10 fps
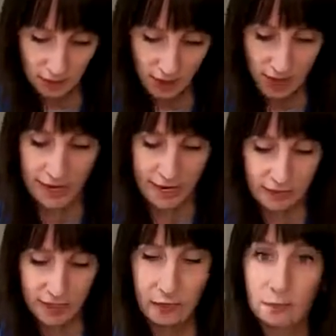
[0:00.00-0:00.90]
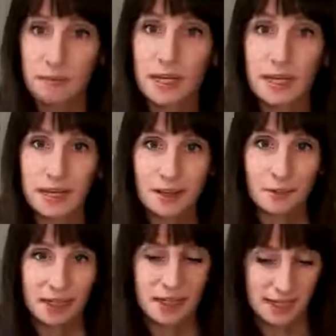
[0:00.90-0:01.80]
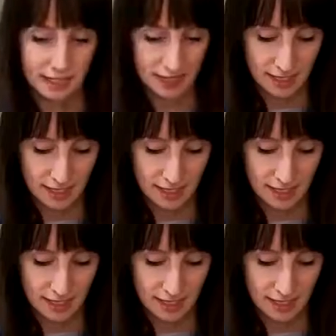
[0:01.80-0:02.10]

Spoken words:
I have it at medium heat,